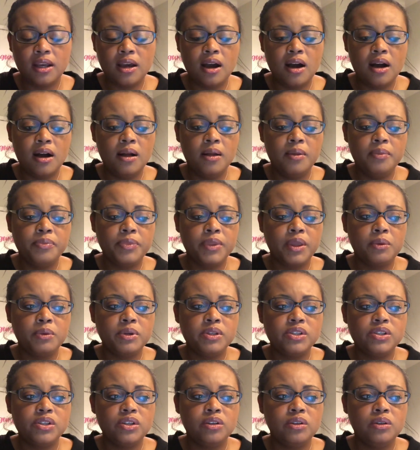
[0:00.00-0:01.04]
I
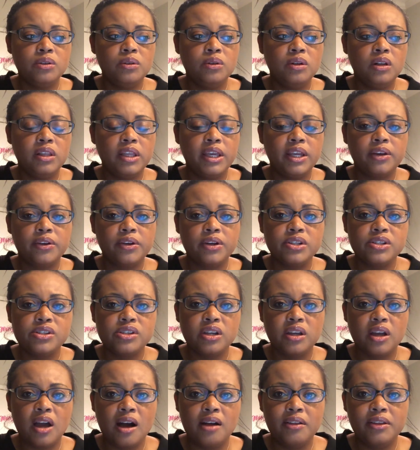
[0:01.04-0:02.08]
went to Atlanta
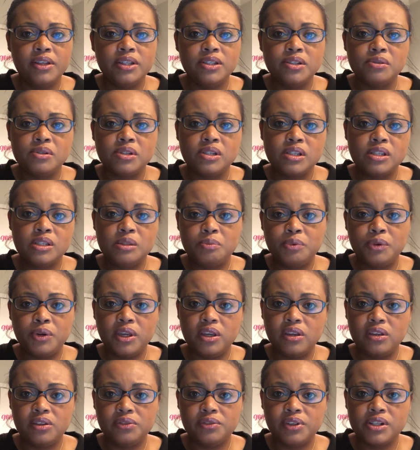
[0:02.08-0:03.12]
Christian College, which is
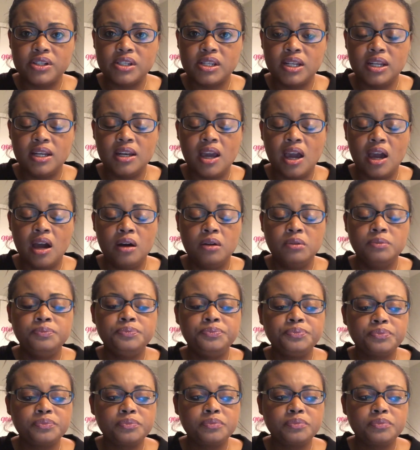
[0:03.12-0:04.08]
Point University now.